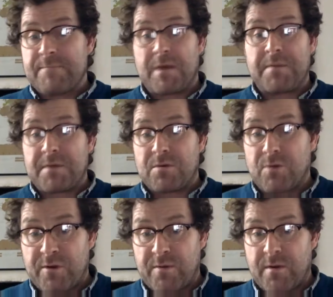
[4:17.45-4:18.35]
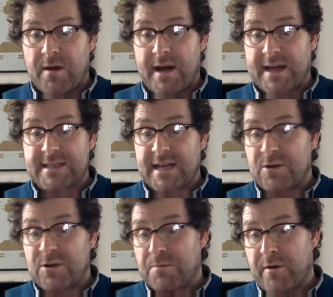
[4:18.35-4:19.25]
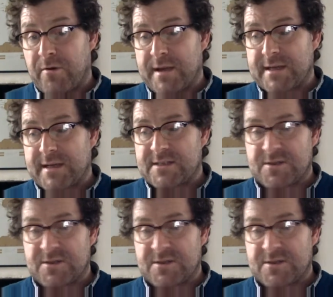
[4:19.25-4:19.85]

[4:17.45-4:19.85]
Maybe you want to uh, extend your borrowings